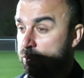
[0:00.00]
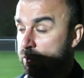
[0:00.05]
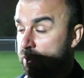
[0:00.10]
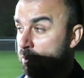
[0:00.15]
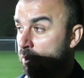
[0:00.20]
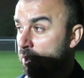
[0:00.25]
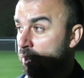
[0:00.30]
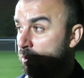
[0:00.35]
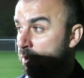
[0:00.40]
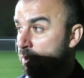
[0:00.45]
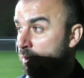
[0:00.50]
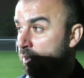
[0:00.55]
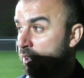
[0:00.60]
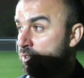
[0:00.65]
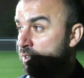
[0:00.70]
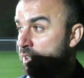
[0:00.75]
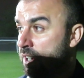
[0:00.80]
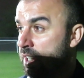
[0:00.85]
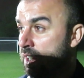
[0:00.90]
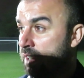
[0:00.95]
We want to
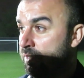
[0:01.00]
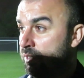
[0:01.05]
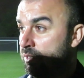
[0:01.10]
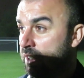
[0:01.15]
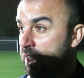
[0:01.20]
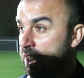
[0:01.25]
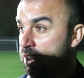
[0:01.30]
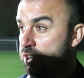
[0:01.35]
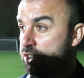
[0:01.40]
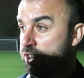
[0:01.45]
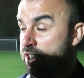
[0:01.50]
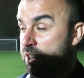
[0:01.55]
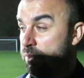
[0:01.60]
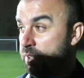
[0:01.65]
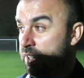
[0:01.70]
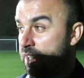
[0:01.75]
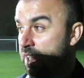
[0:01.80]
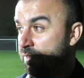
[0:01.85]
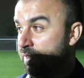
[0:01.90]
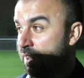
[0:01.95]
try and have a relationship
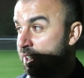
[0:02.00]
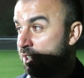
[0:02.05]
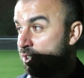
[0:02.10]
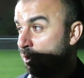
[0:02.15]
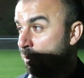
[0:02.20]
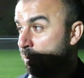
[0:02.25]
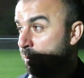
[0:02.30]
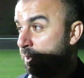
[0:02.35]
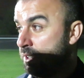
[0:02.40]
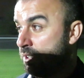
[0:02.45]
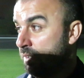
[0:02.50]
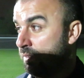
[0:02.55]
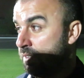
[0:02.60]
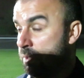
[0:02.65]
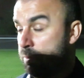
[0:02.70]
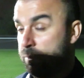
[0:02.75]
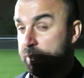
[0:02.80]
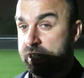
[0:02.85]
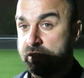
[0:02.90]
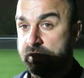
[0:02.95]
with the FA Cup, which
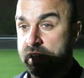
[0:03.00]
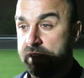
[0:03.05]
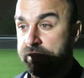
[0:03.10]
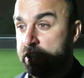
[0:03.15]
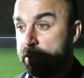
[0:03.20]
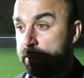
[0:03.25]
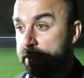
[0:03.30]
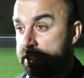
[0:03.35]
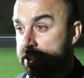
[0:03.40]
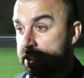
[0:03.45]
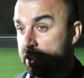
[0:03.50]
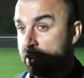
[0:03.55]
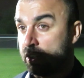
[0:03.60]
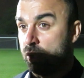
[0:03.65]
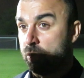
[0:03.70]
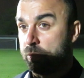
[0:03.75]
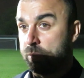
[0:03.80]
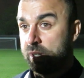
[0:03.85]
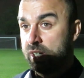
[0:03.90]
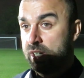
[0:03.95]
obviously brings revenue into the
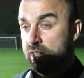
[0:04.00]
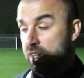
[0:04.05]
club.